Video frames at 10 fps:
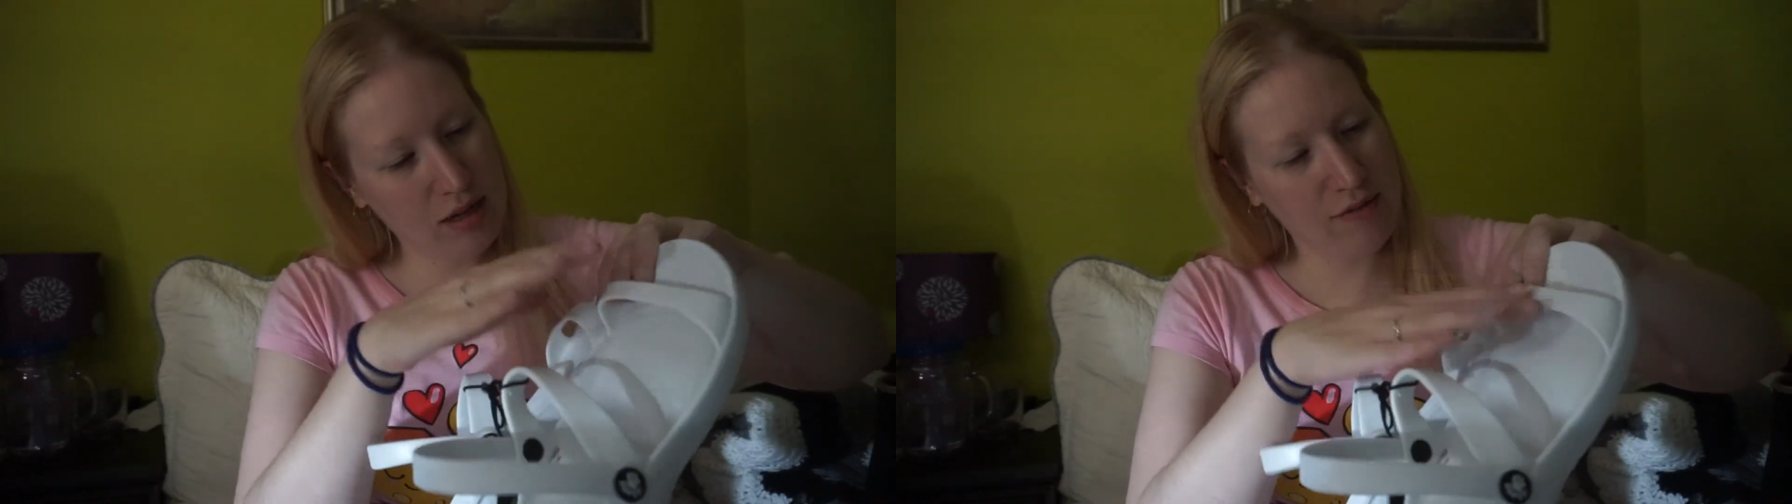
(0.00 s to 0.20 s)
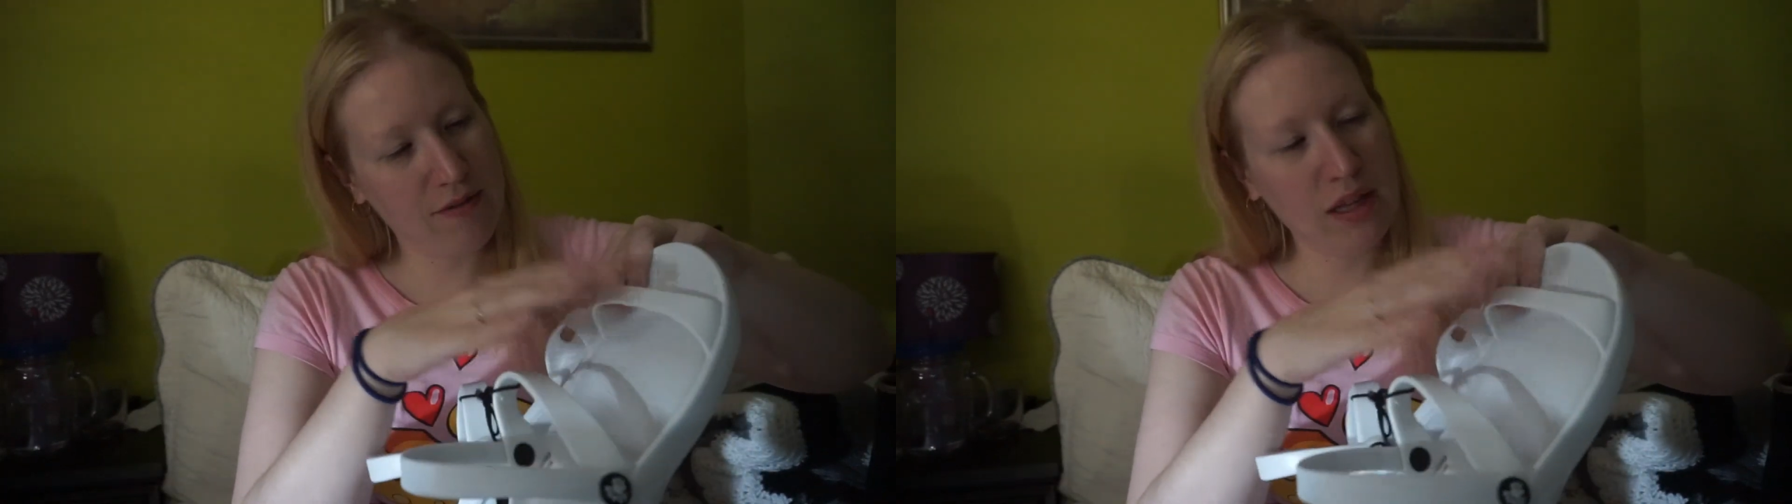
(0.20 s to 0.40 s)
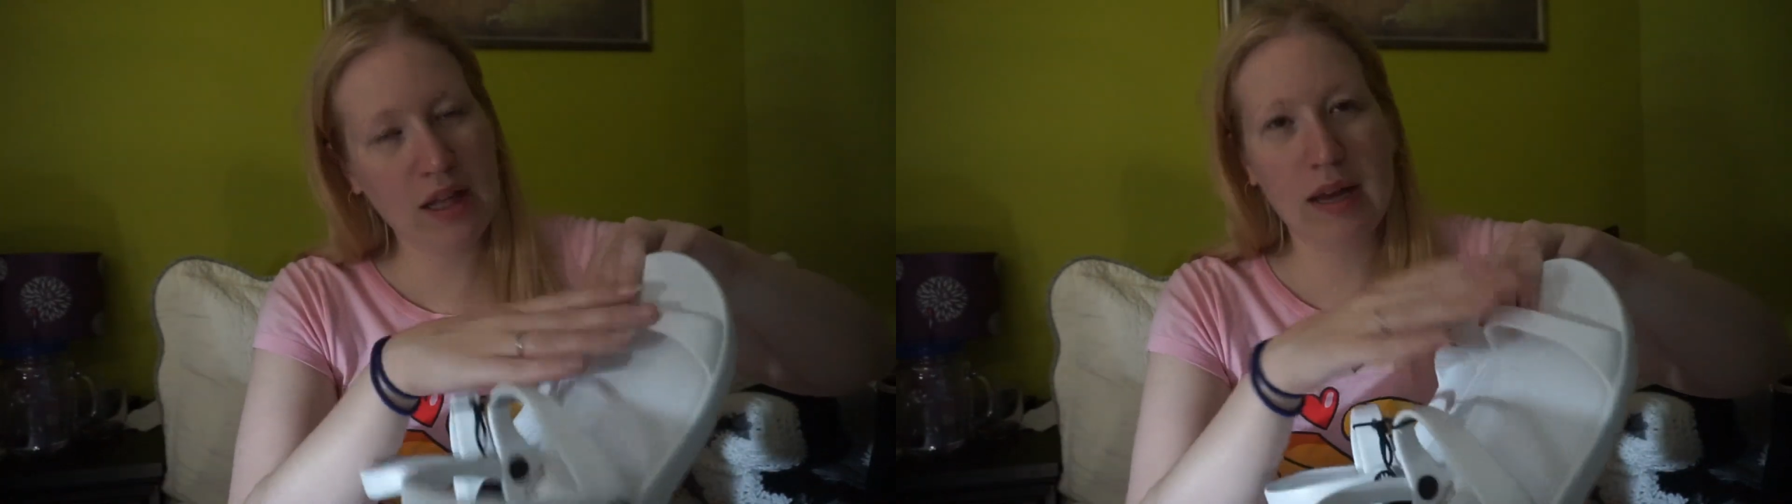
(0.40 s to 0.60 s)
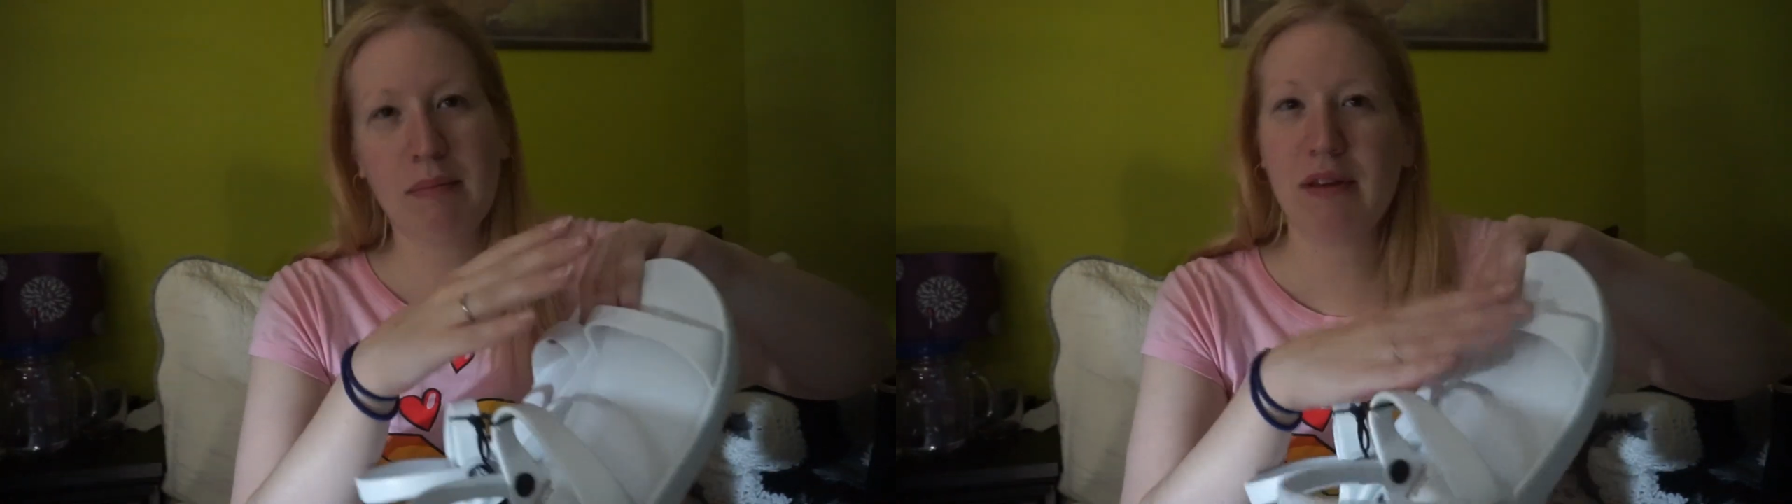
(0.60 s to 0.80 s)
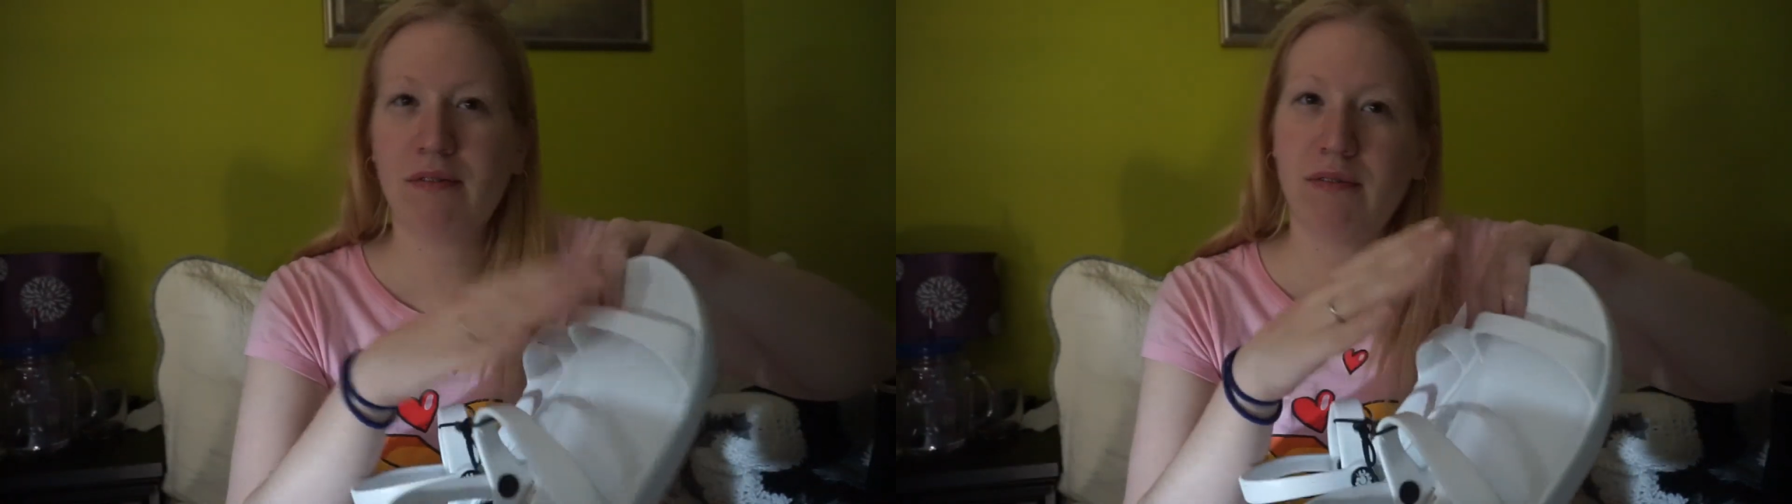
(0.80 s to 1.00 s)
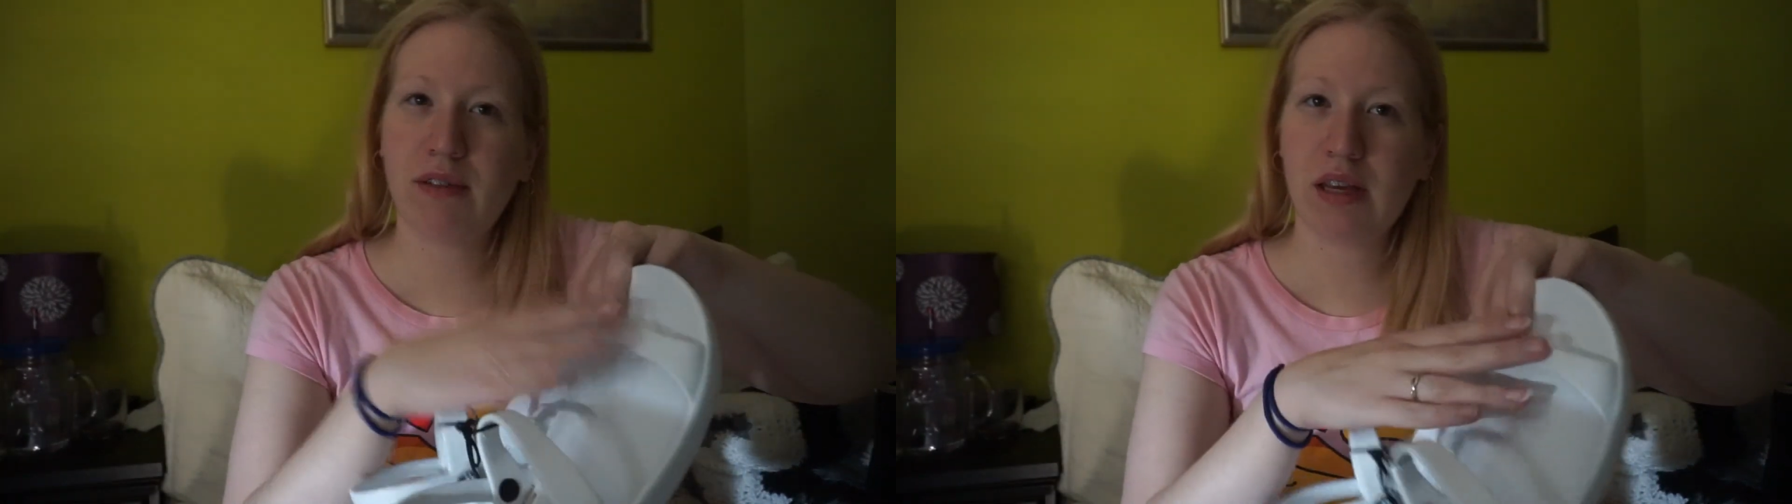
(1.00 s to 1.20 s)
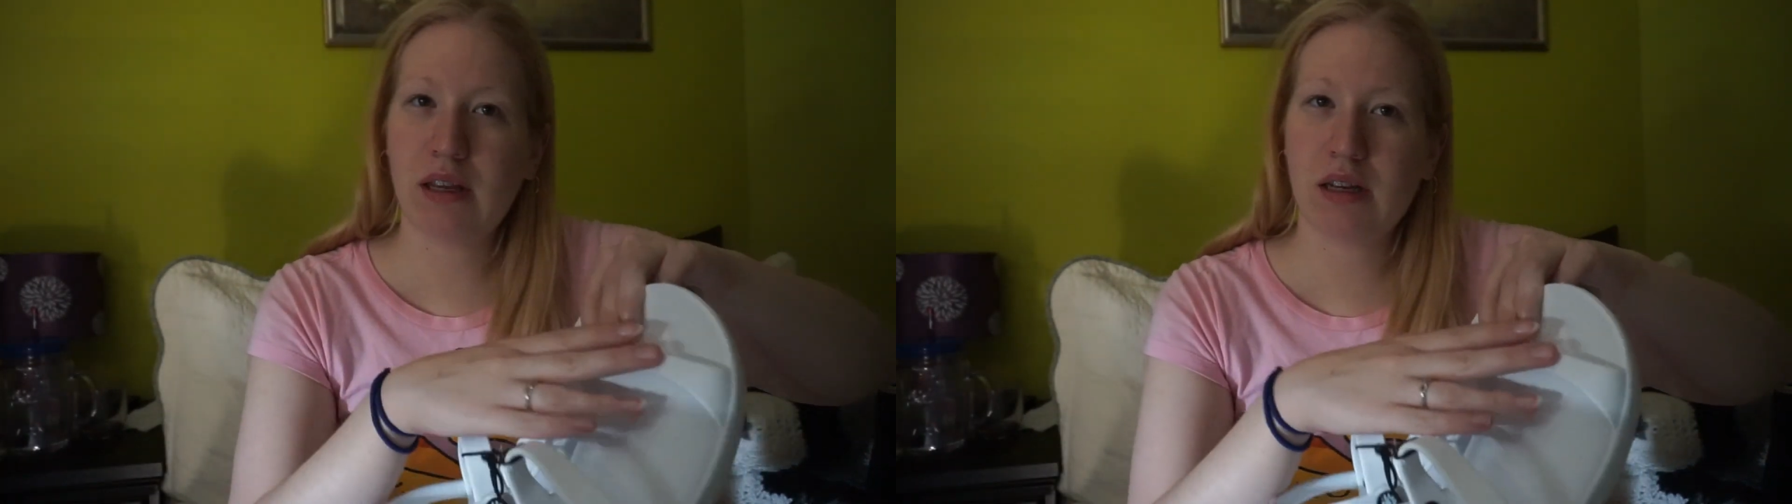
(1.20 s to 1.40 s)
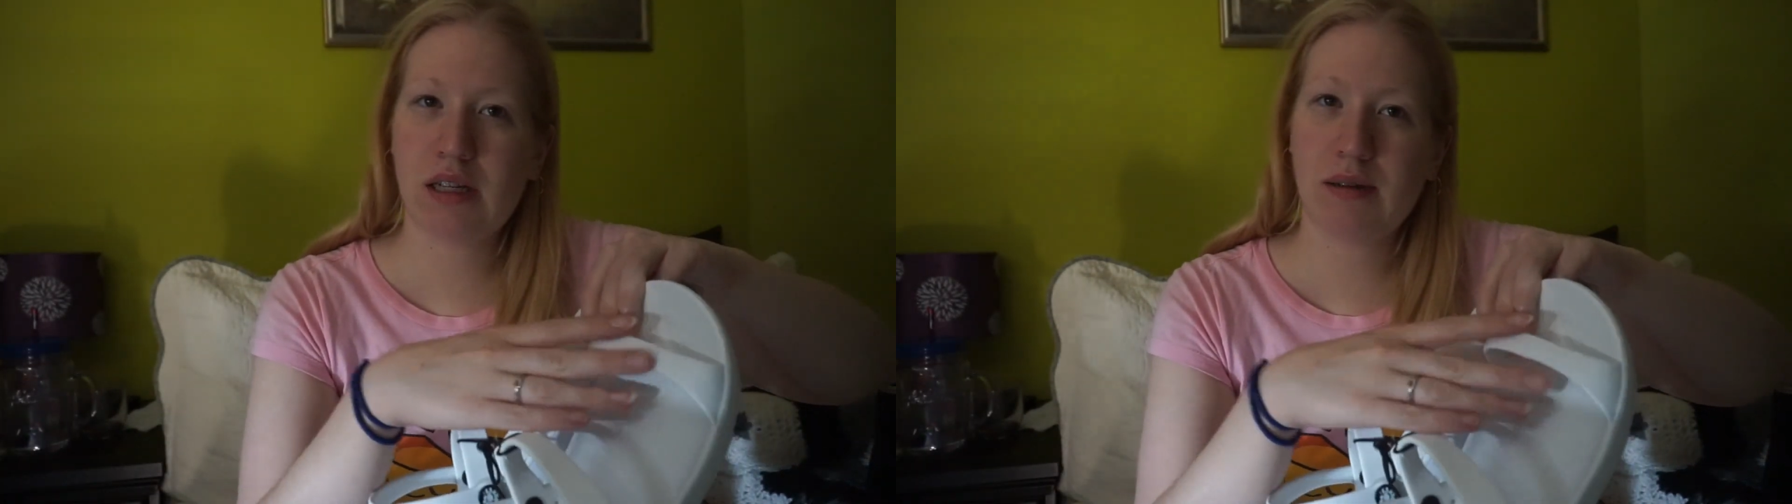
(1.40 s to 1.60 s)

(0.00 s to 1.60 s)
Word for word: I feel like my feet,